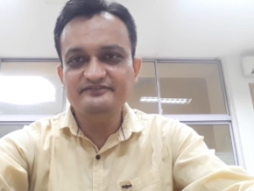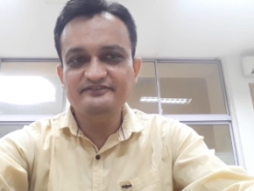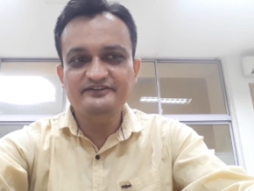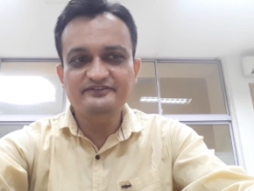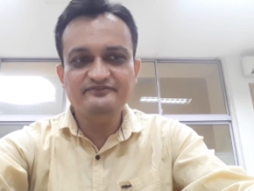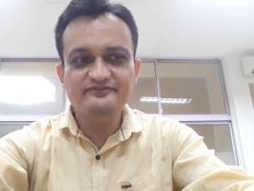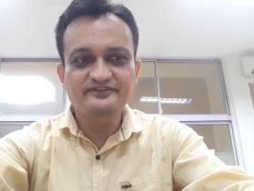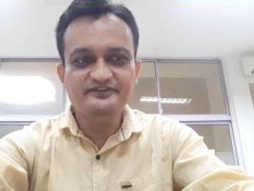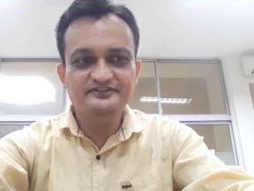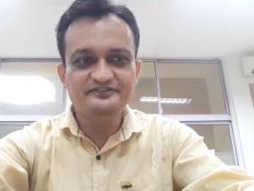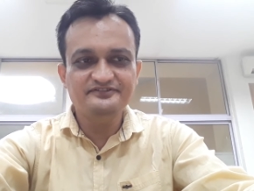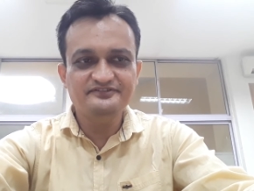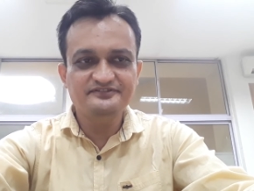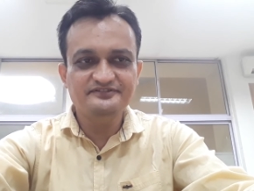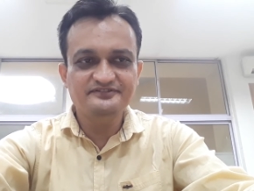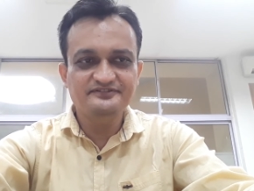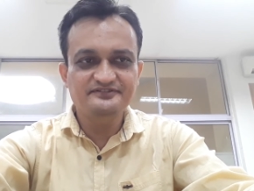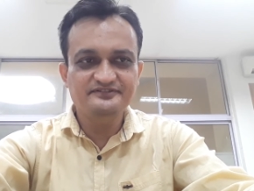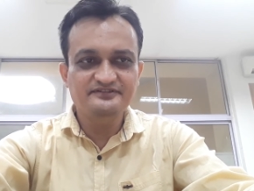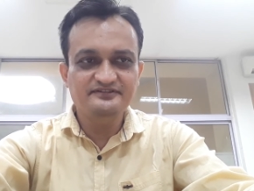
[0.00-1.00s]
very first
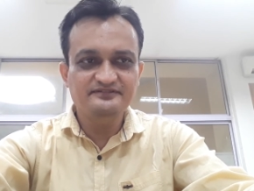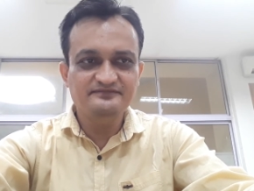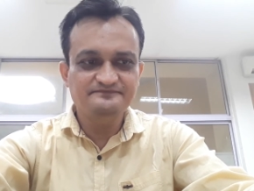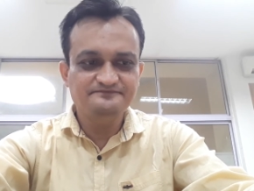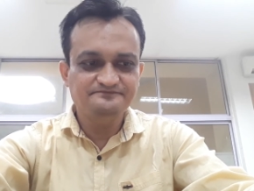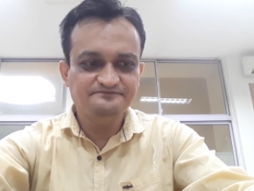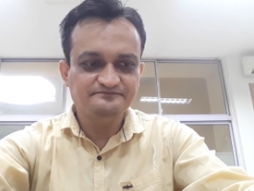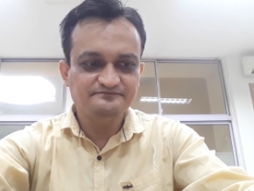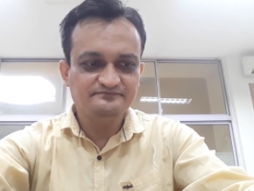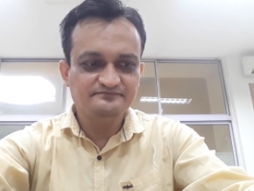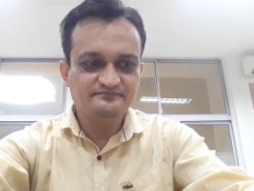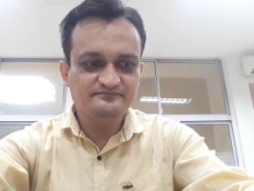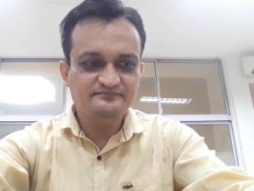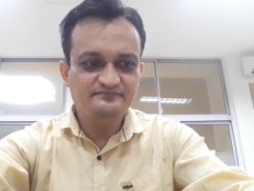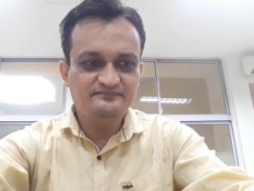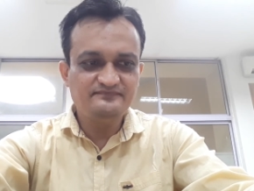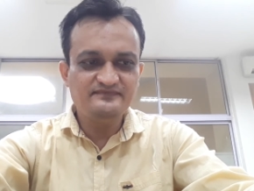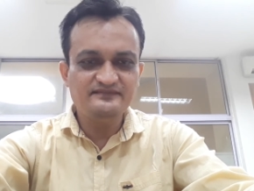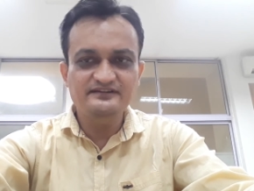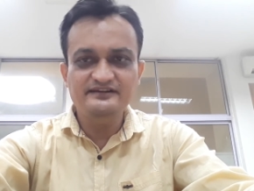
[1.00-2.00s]

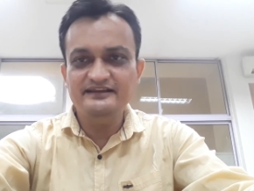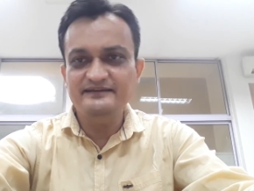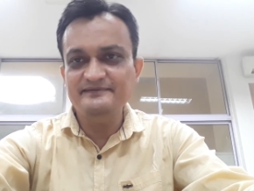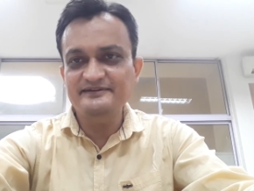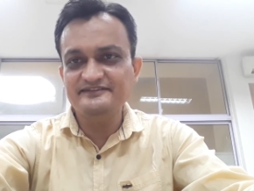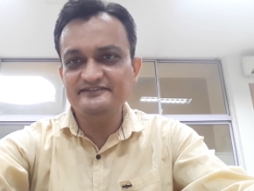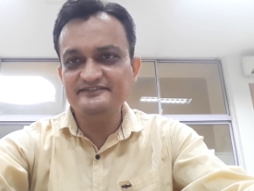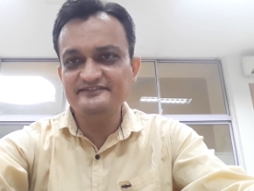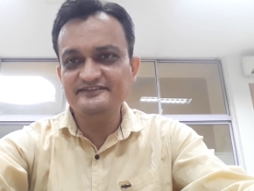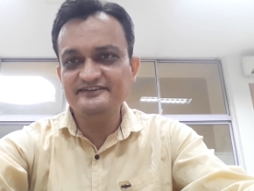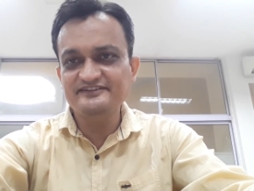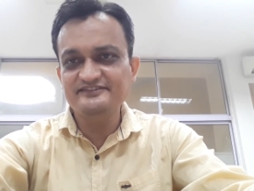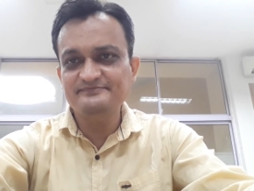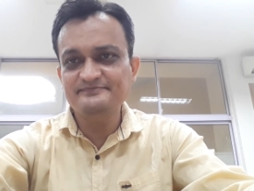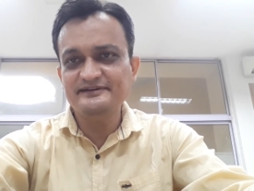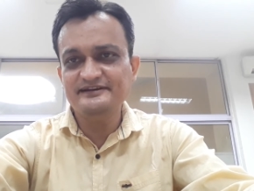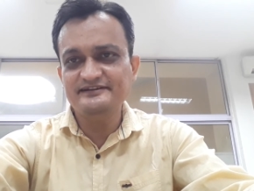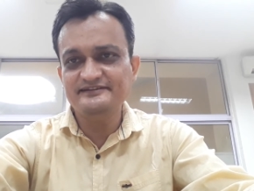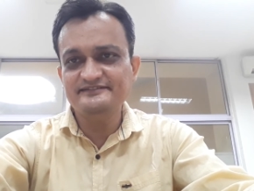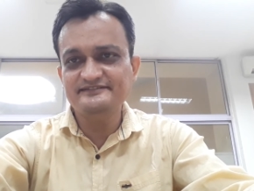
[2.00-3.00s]
lab exercise,
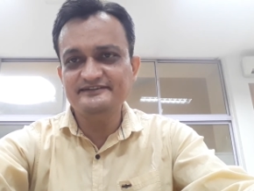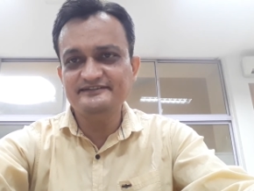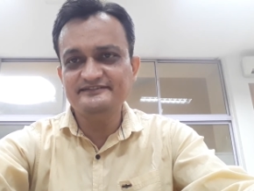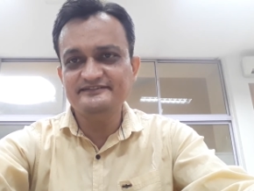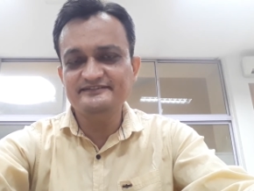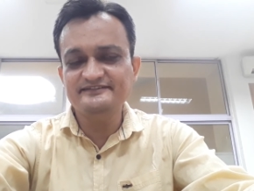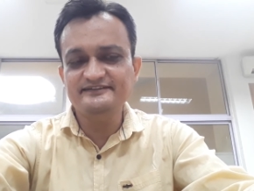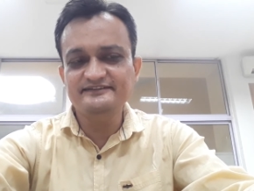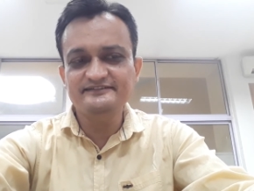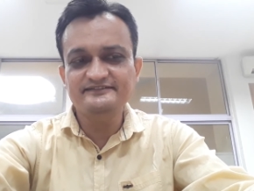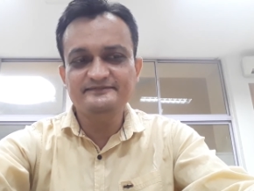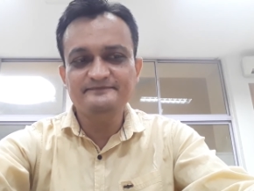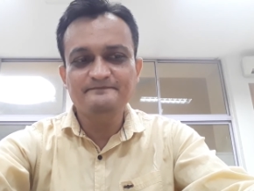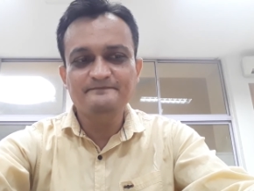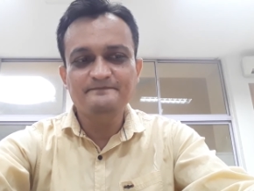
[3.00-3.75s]
practice exercise.